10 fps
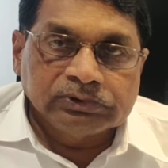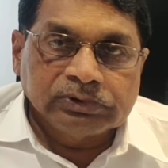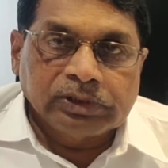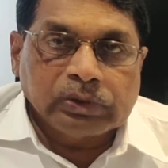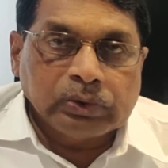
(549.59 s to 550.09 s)

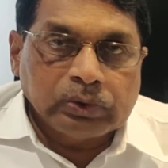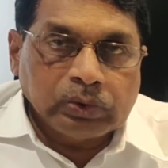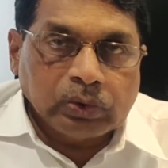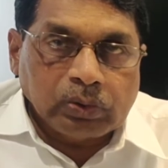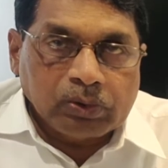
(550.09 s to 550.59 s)
The two
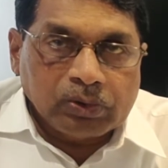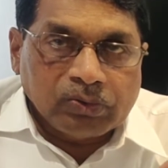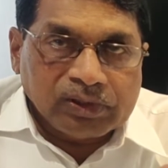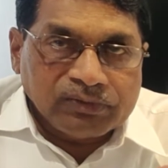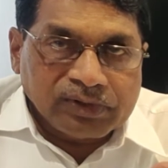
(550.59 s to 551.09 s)

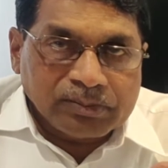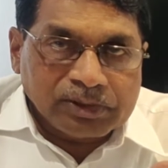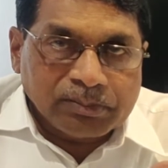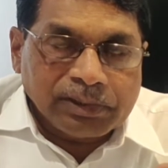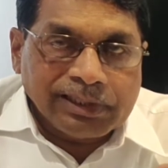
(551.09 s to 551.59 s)
one from
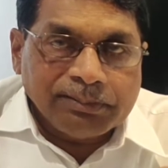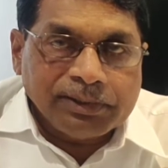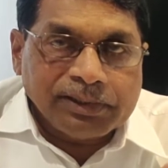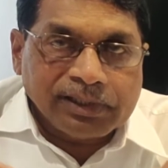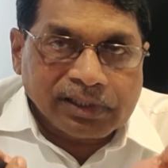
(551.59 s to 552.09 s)
the male
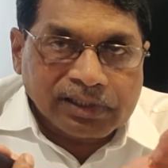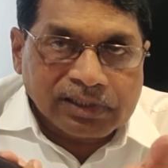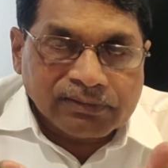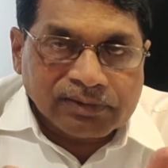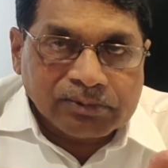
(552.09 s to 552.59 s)
parent,
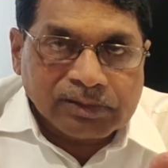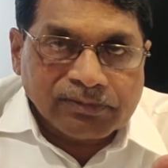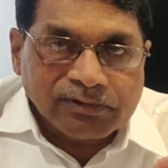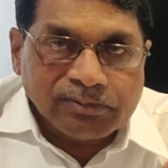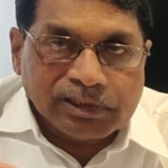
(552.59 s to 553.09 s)
another from the
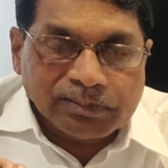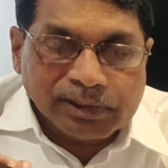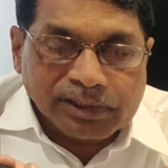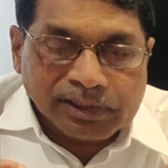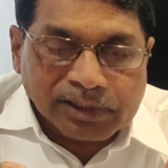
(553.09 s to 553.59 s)
female
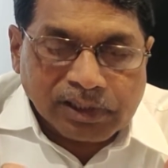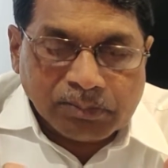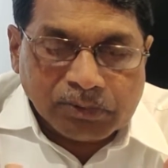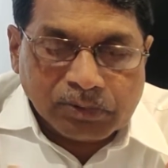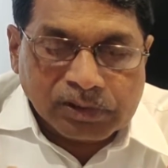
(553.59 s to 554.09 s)
parent
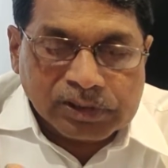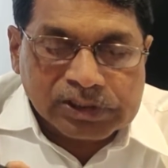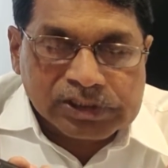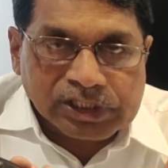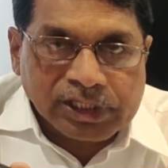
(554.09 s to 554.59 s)
come together,
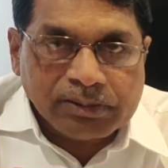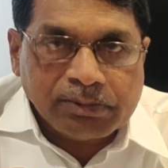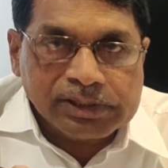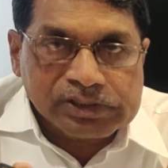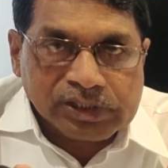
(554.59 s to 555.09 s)
stand
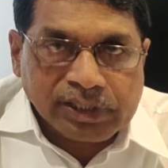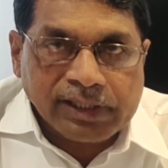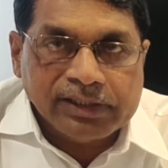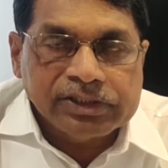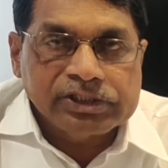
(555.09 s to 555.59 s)
by
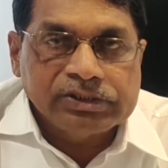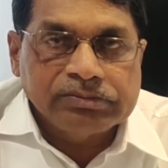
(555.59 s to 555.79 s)
side.